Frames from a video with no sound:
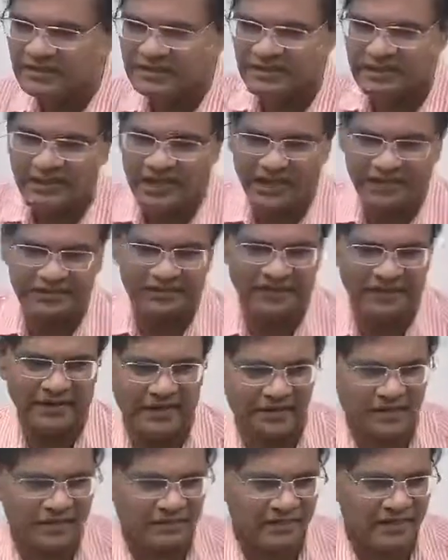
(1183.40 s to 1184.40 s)
It is similar
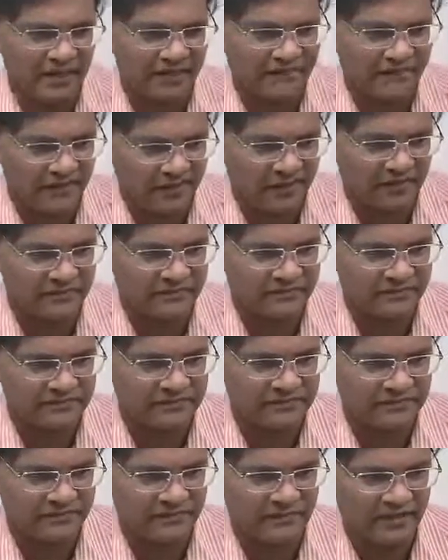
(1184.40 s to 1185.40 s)
to FIR.
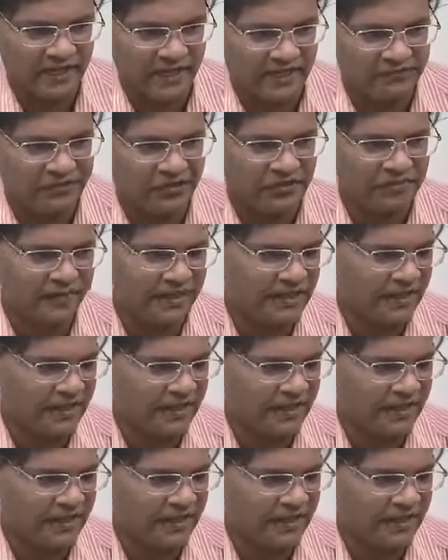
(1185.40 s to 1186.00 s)
Enforcement